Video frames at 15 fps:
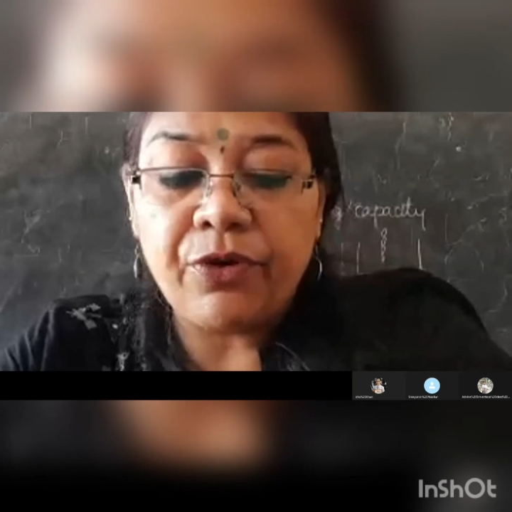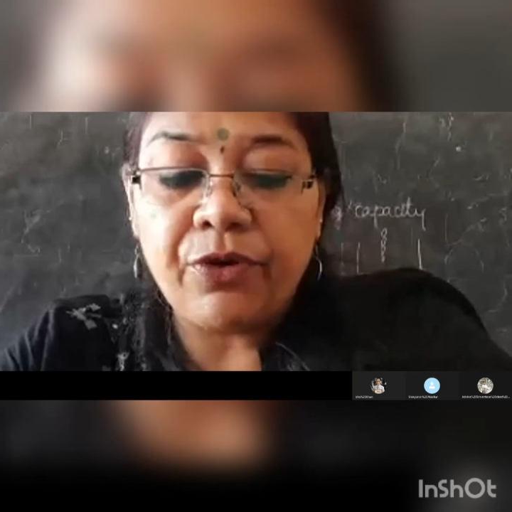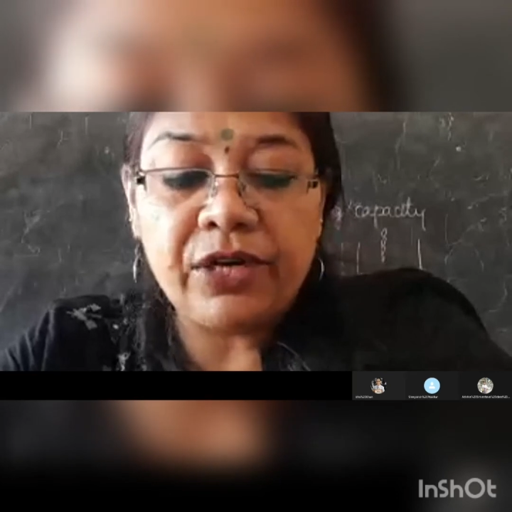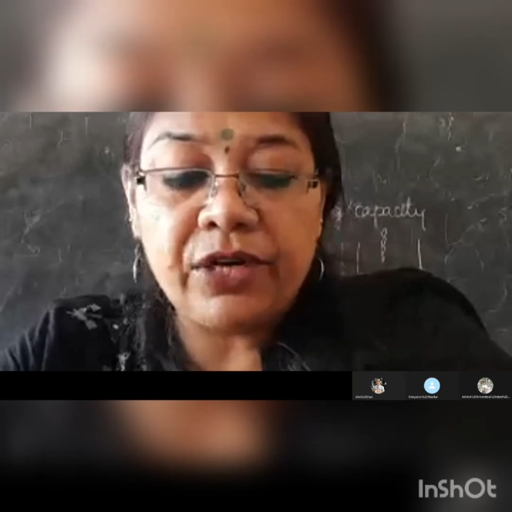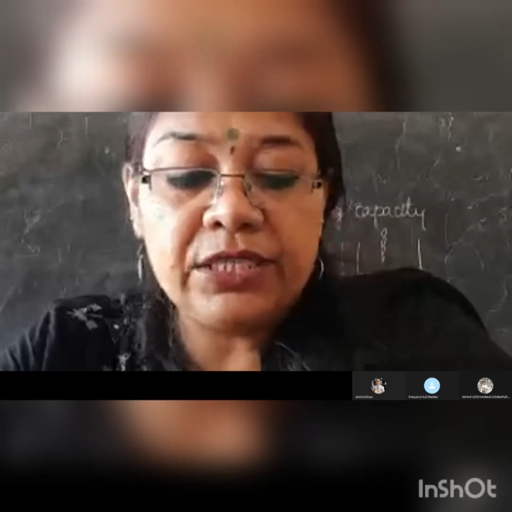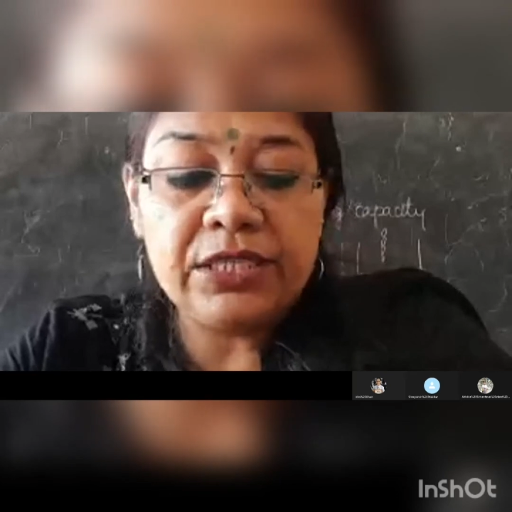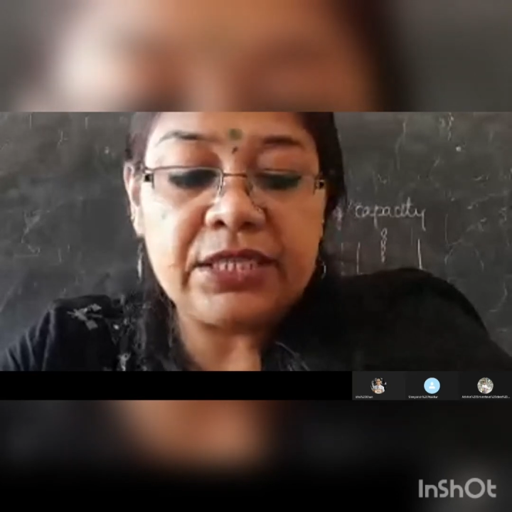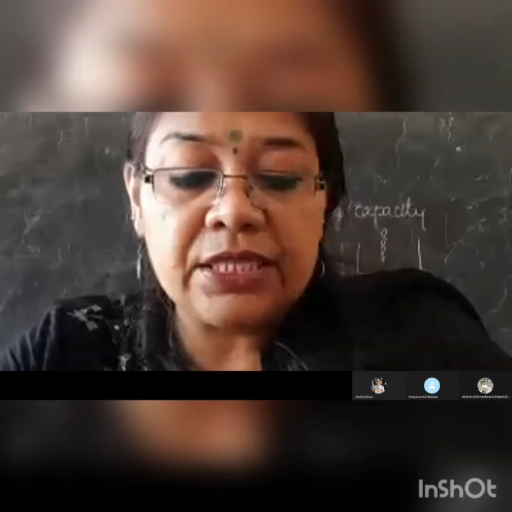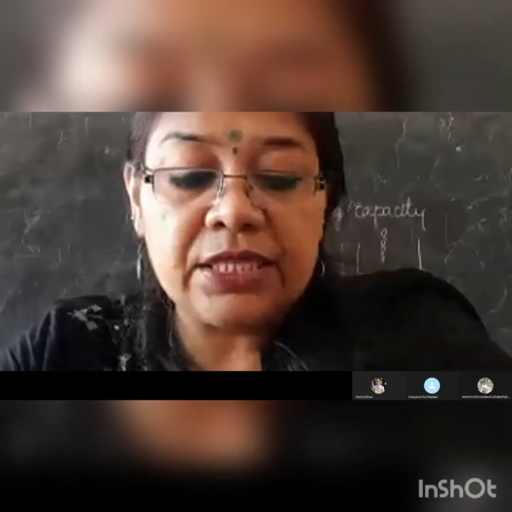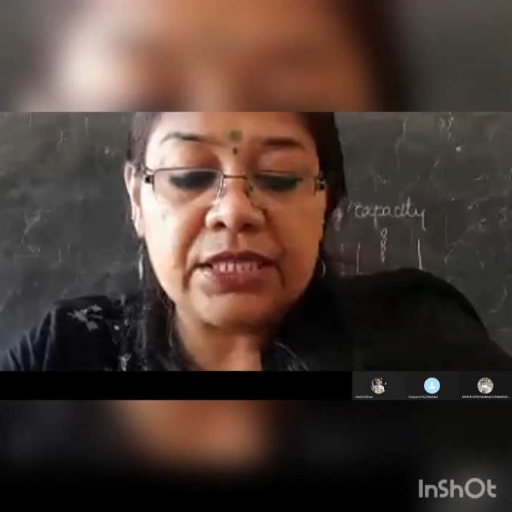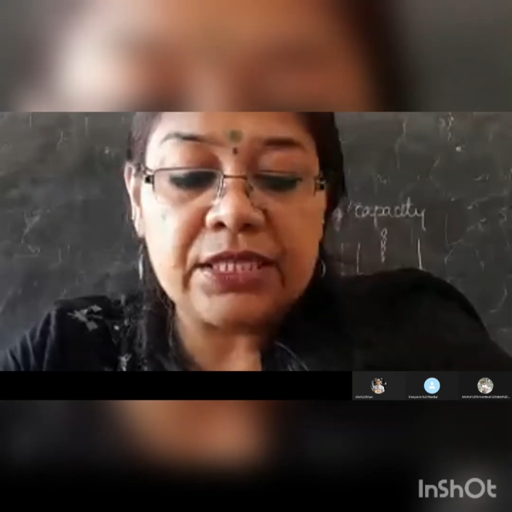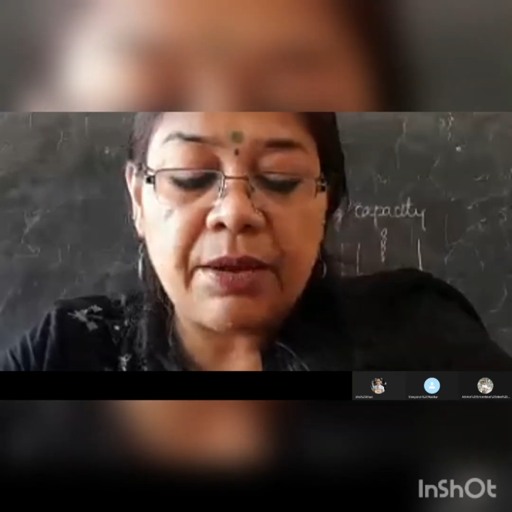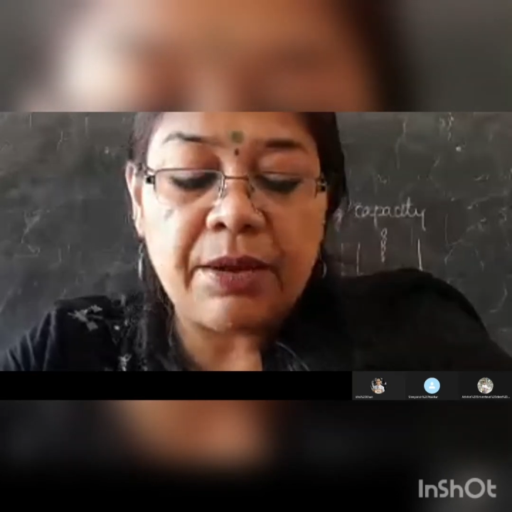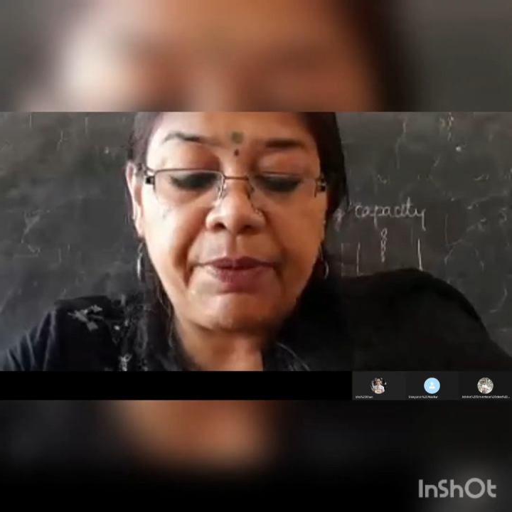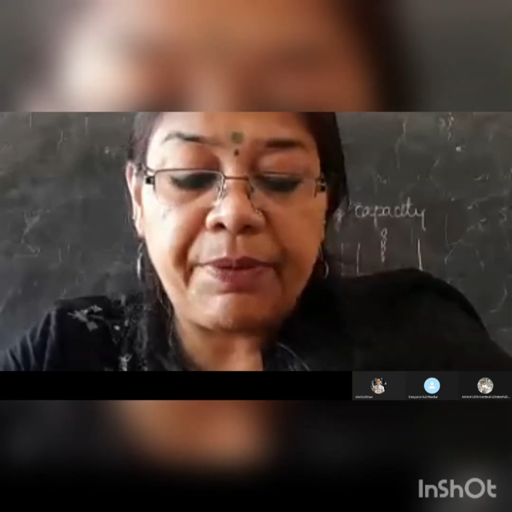For
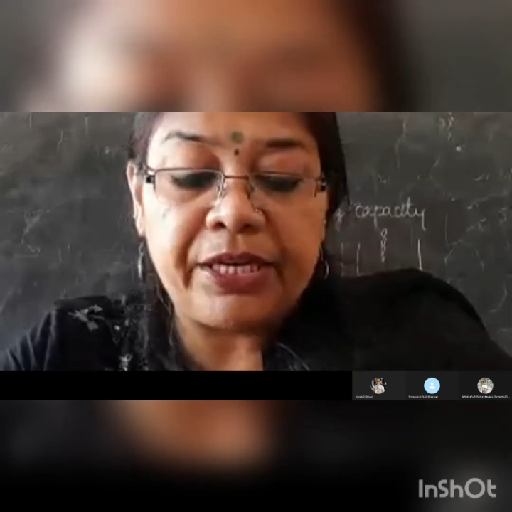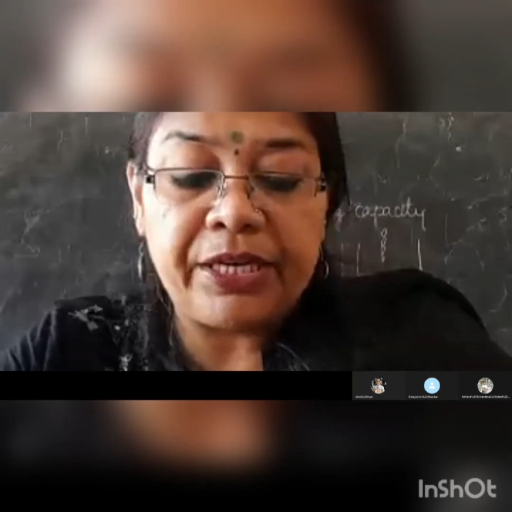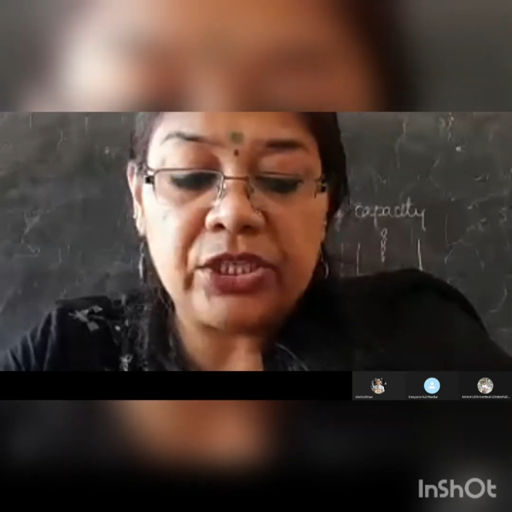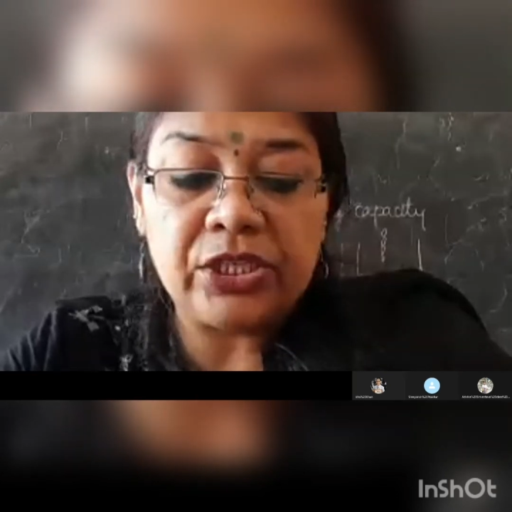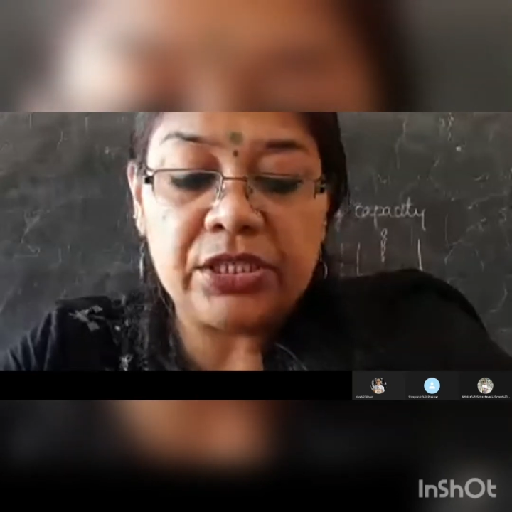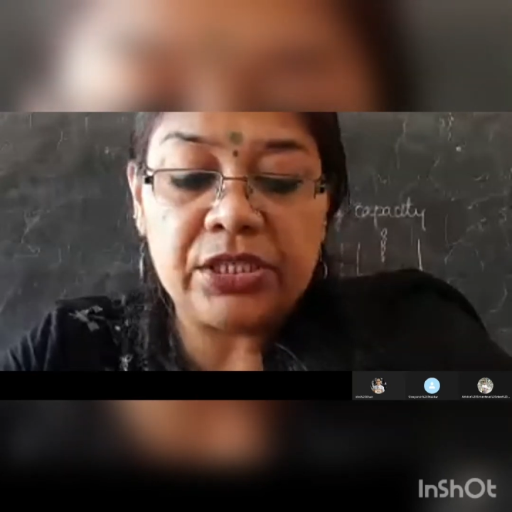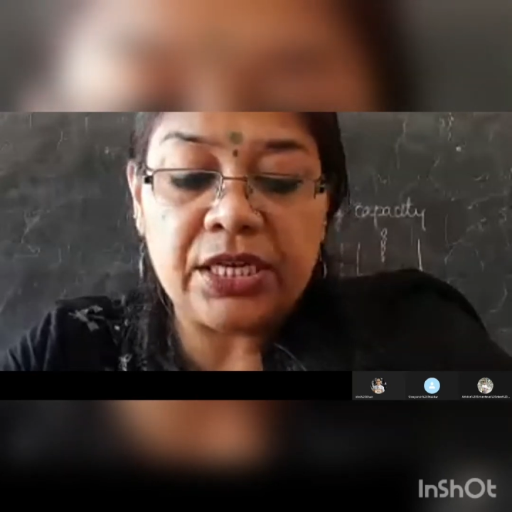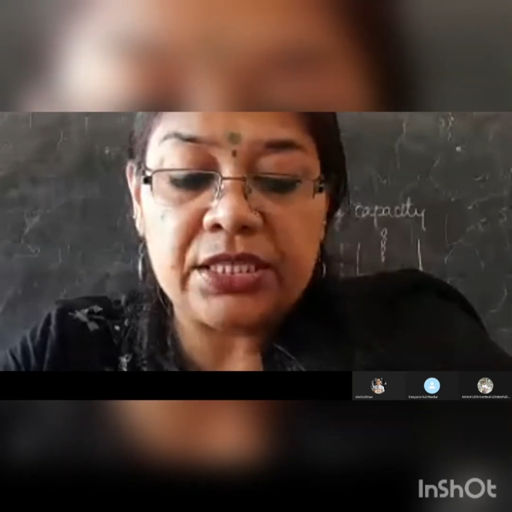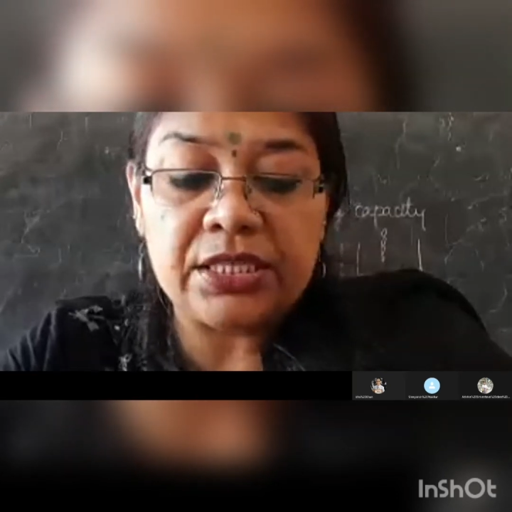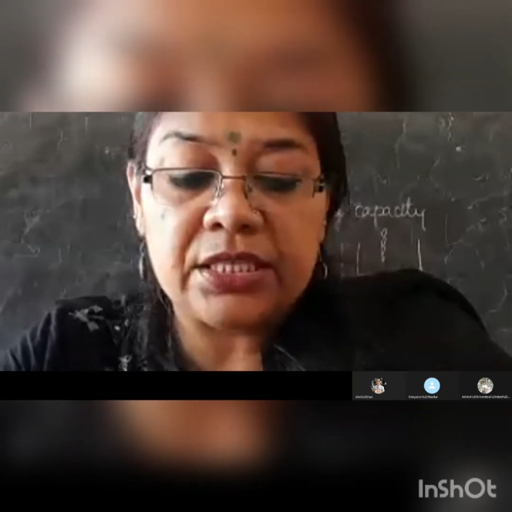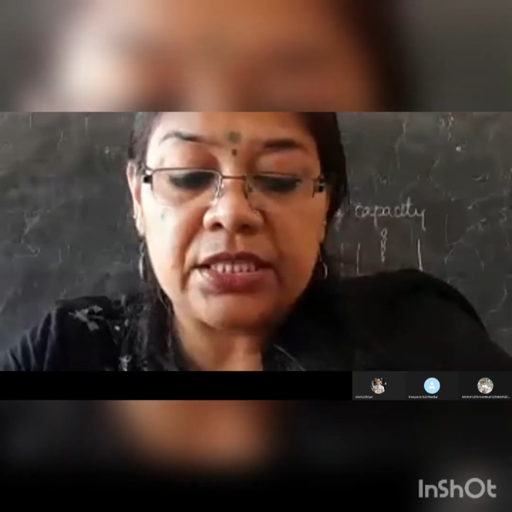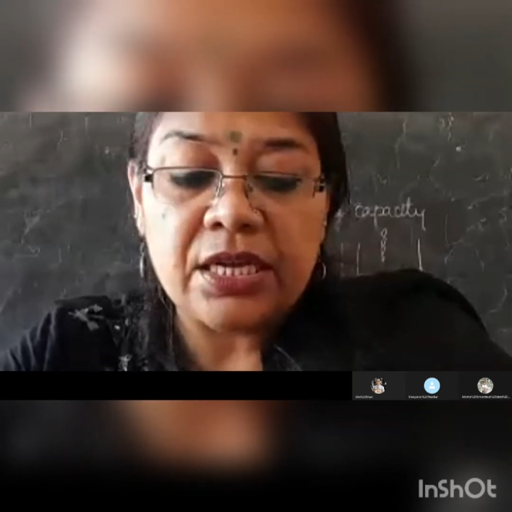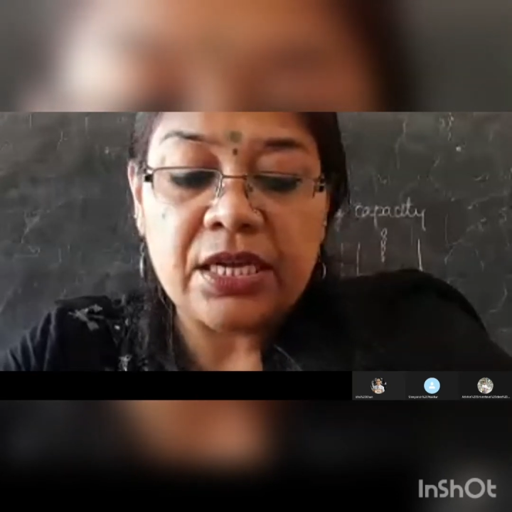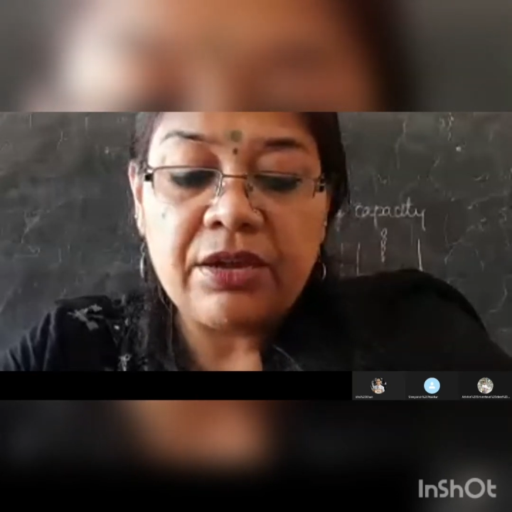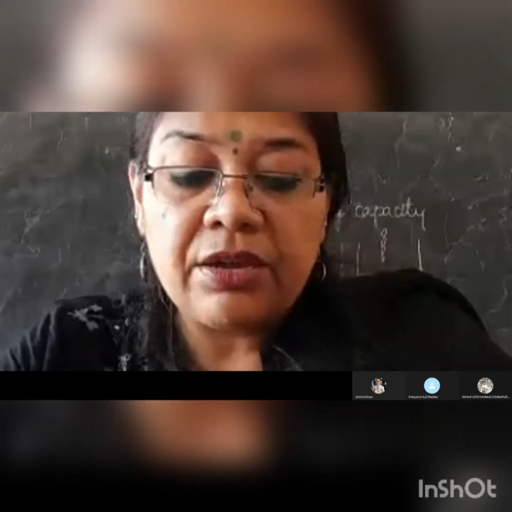instance, a patient is